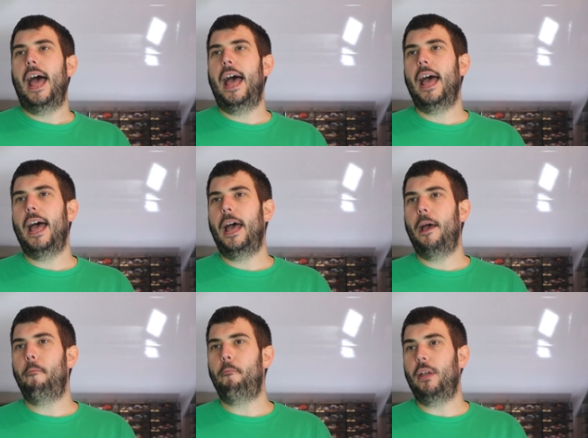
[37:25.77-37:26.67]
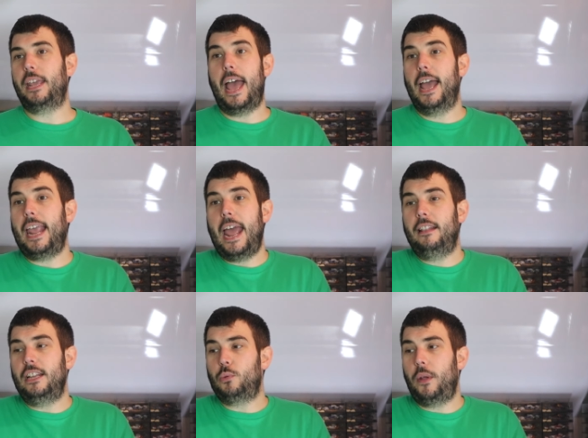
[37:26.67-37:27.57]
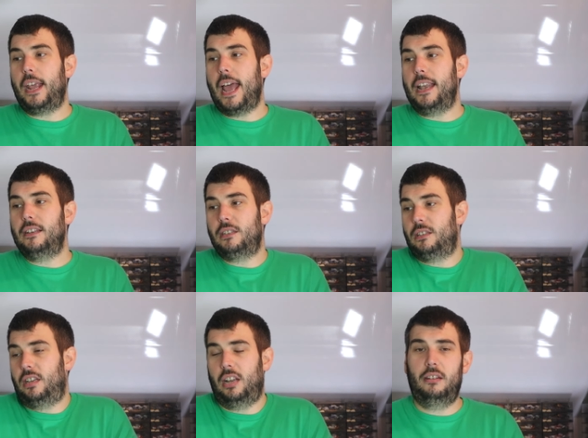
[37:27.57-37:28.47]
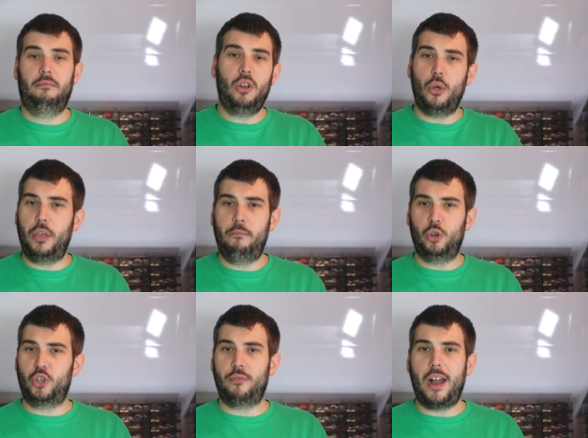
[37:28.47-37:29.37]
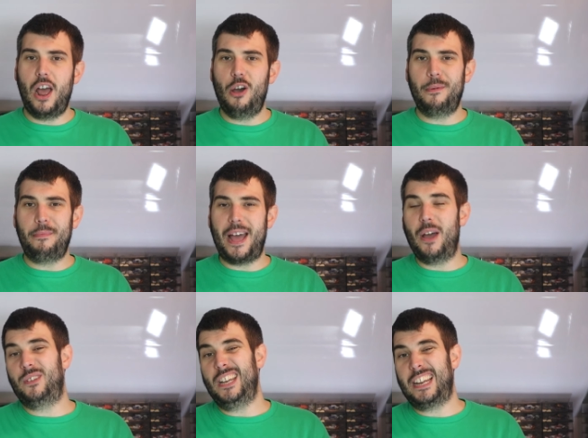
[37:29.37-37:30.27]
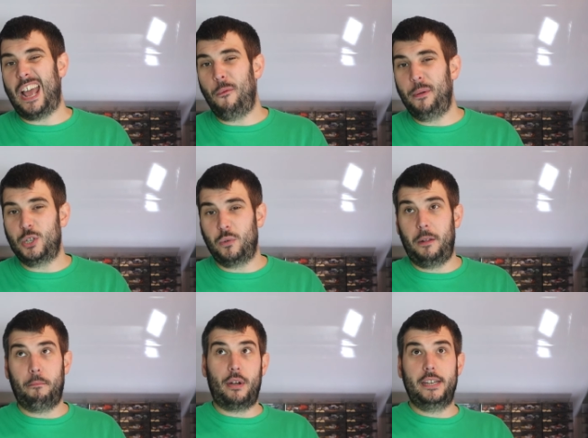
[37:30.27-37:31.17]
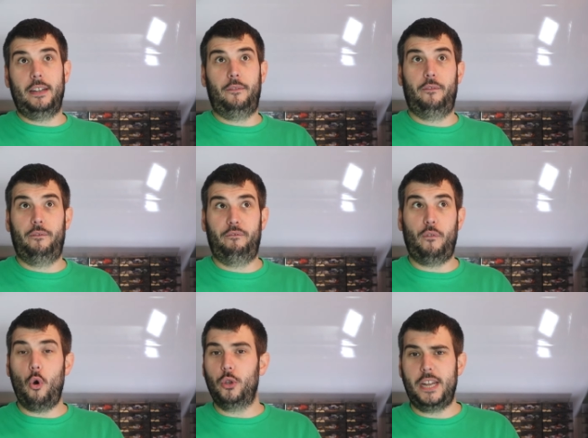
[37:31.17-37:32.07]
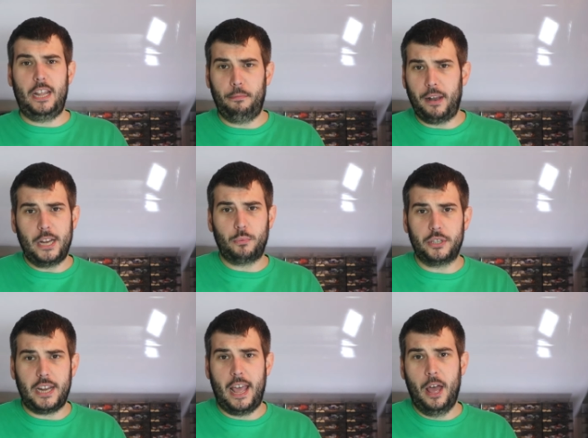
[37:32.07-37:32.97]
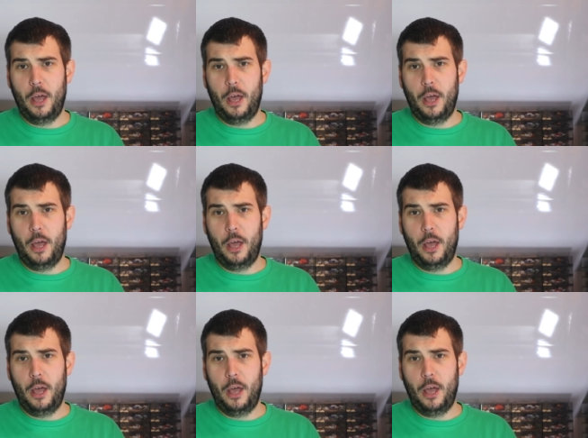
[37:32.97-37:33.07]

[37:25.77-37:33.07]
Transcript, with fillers: But yeah, again, this weekend, nothing much to write home about. Did get up into an impressive 14th place, was it?